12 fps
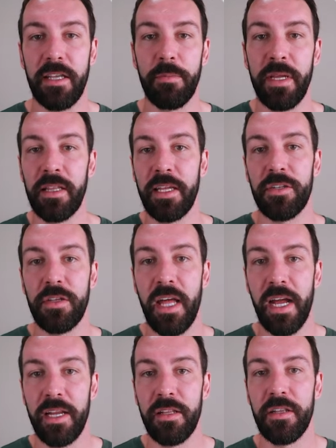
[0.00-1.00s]
There'll be a link to
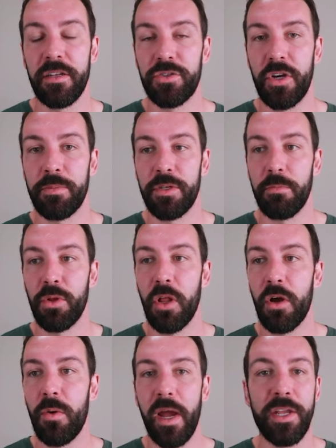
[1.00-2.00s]
that in the description
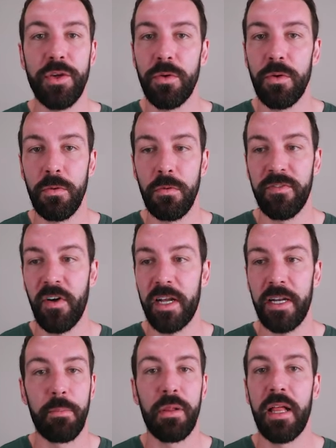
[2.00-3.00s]
below, and you'll find
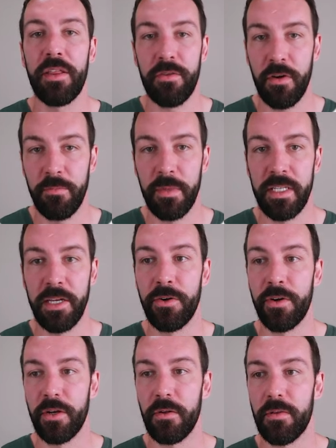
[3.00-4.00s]
a plethora of
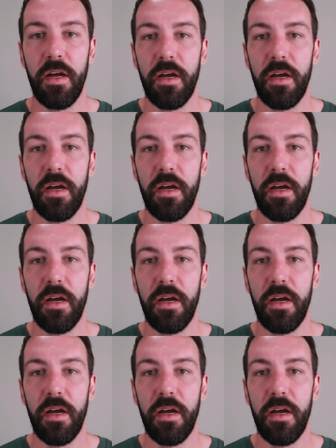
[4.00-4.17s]
material.